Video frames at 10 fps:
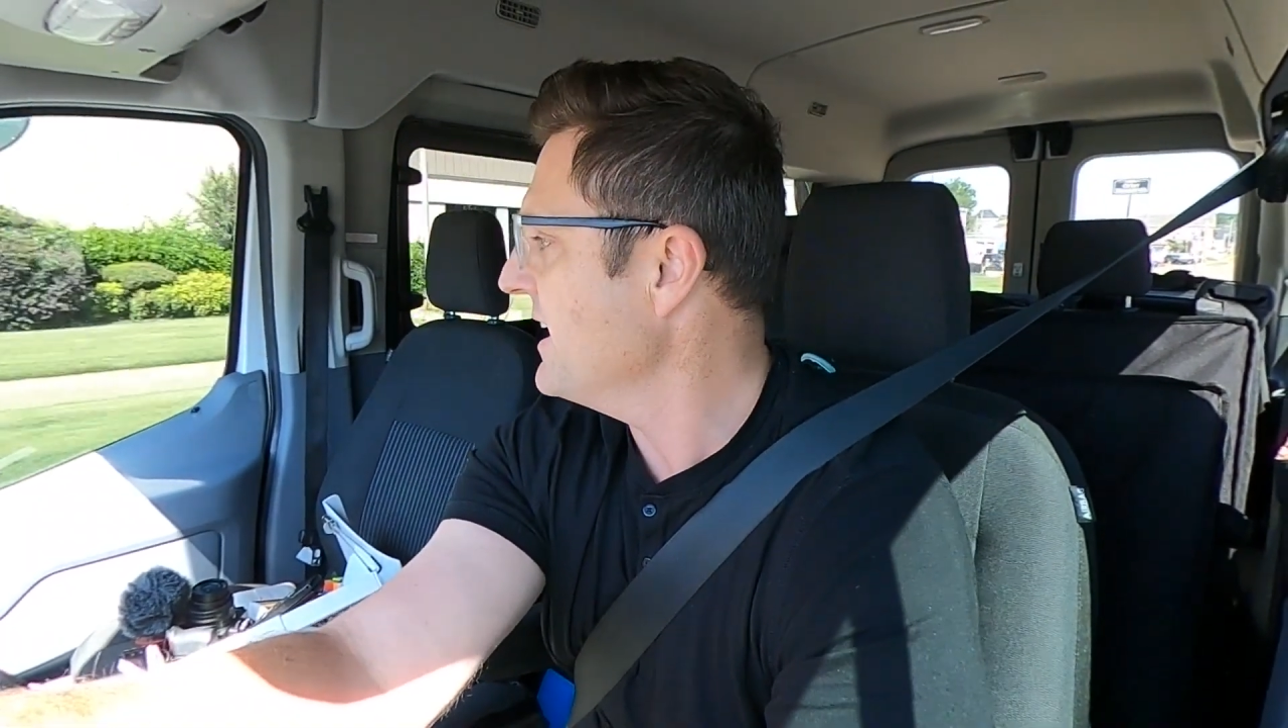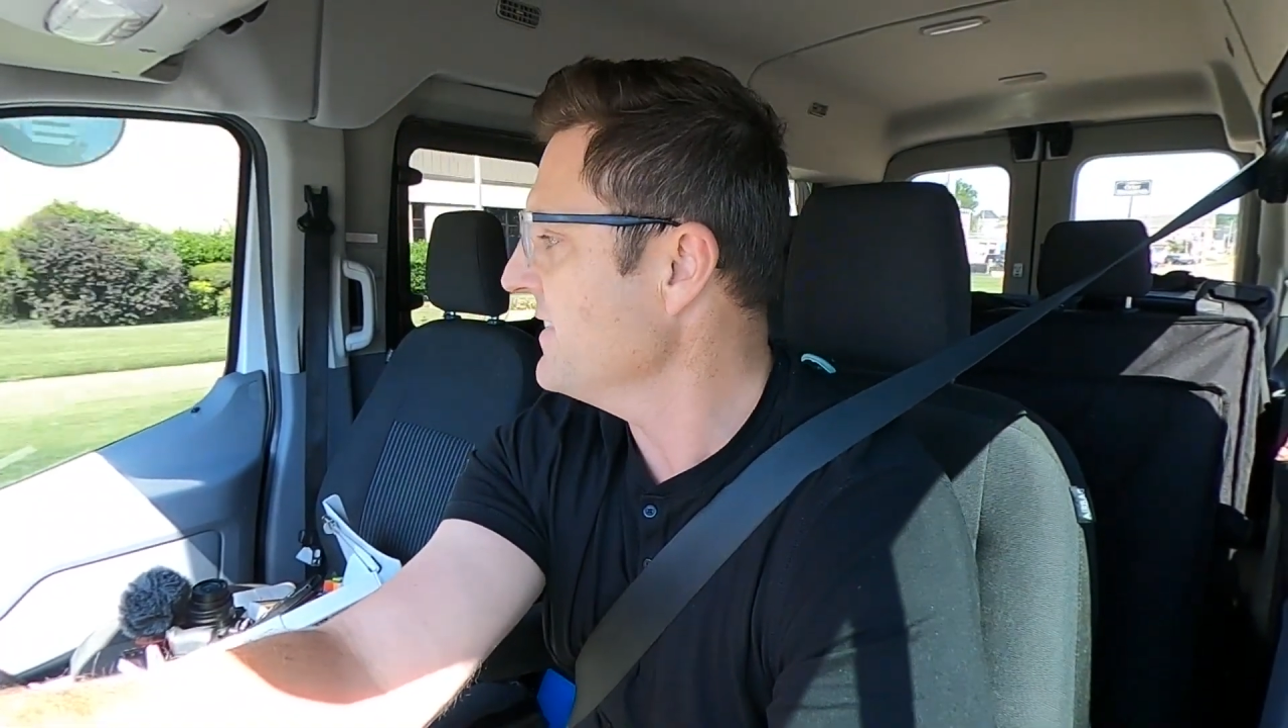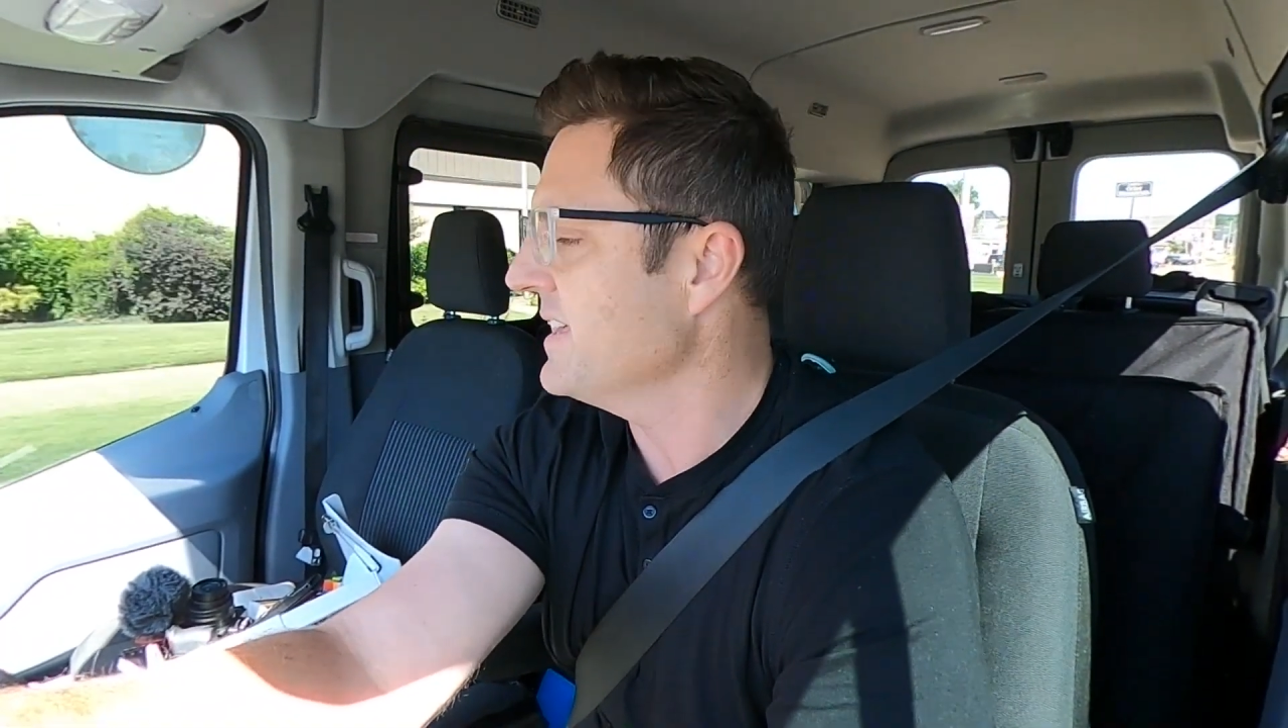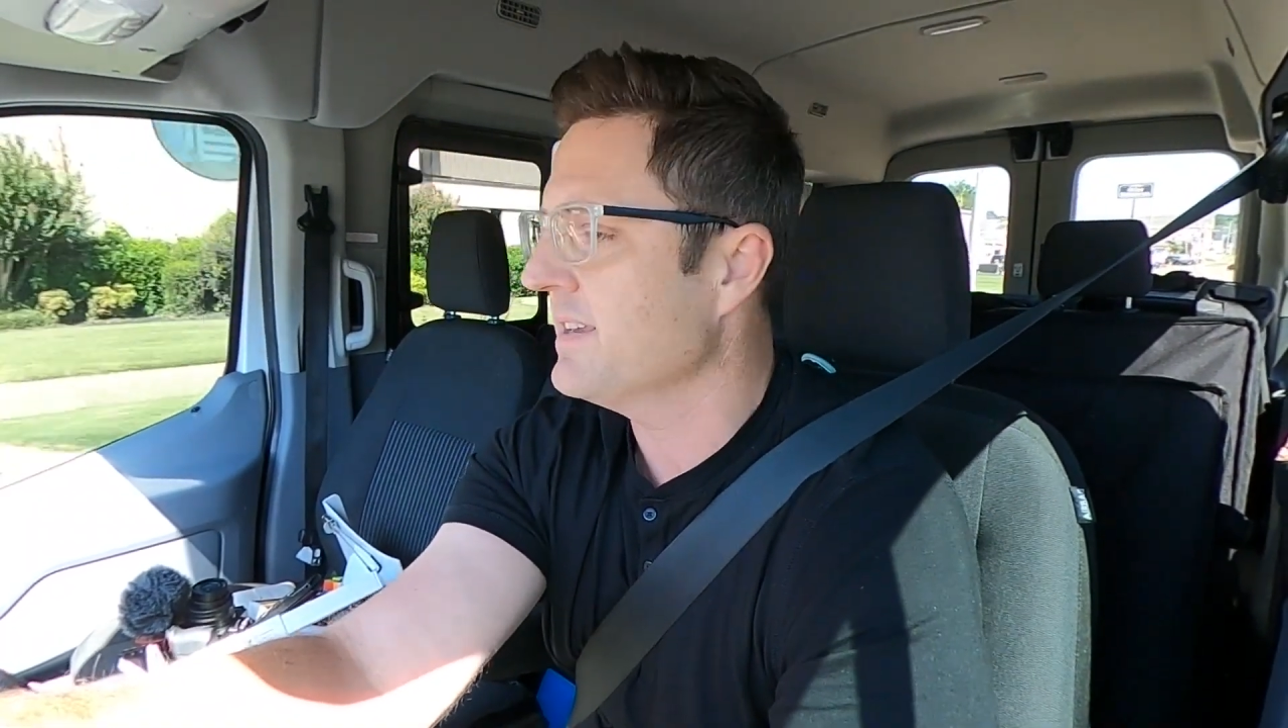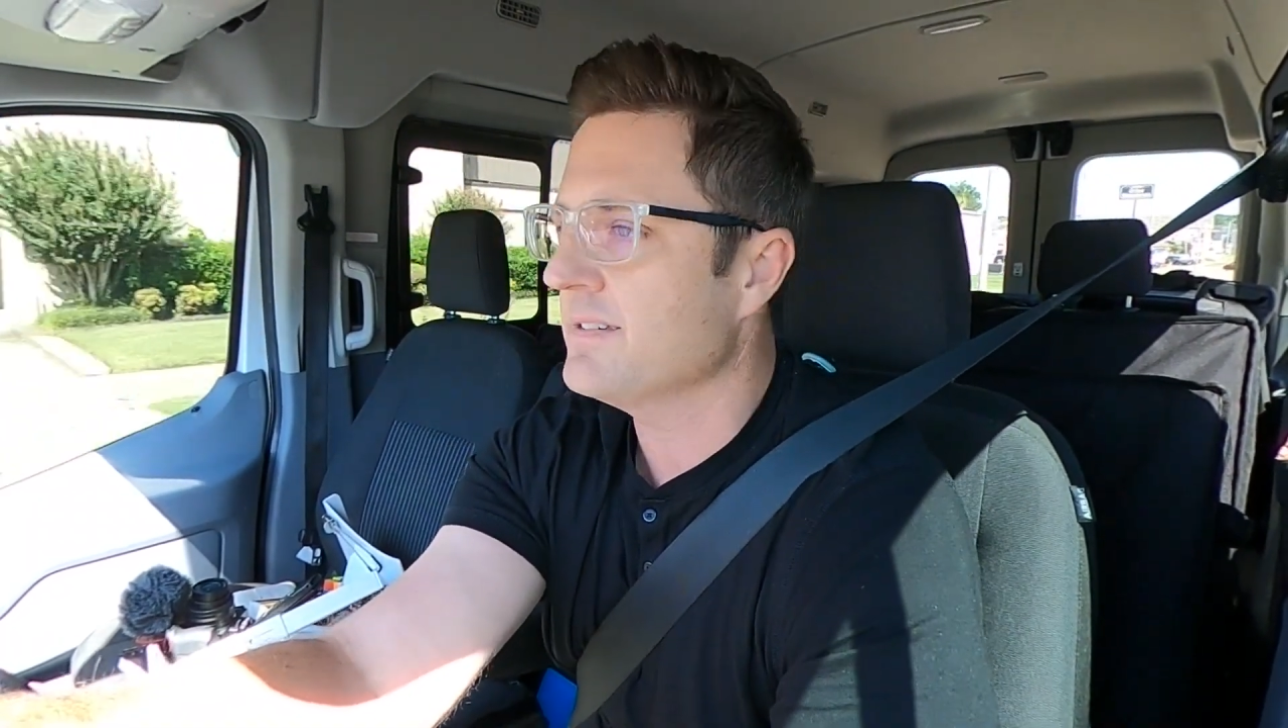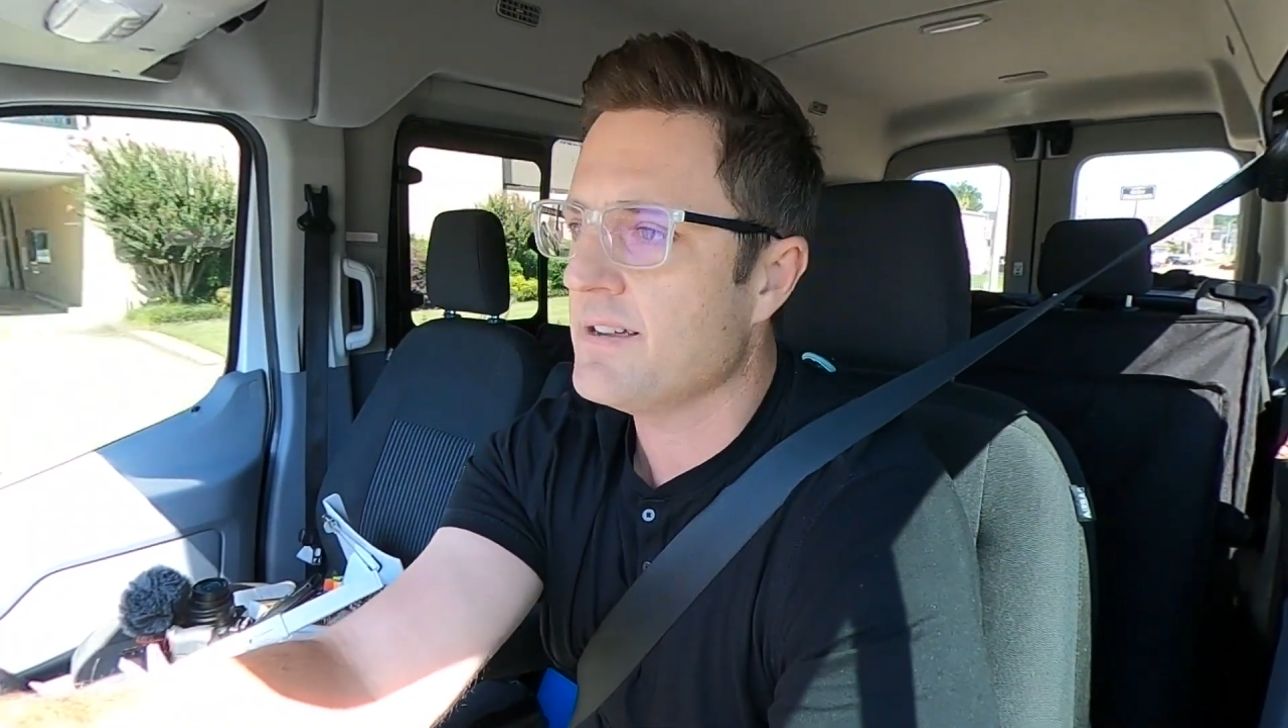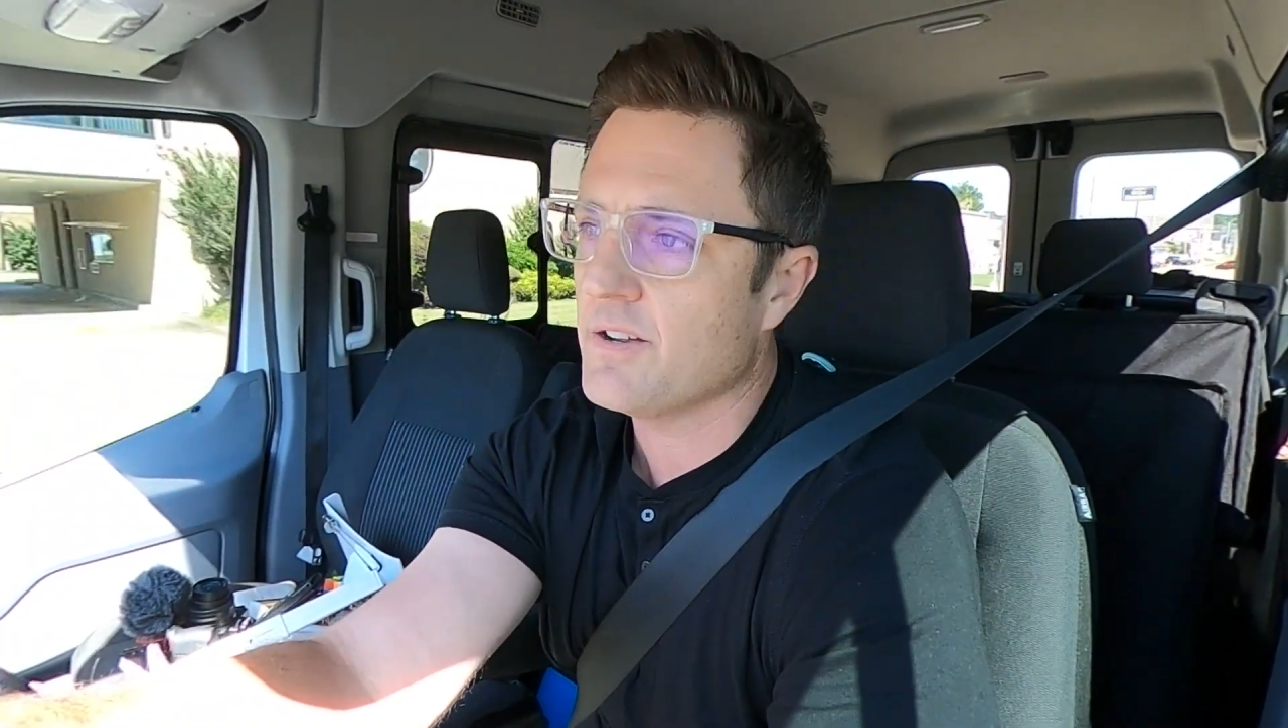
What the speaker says: and then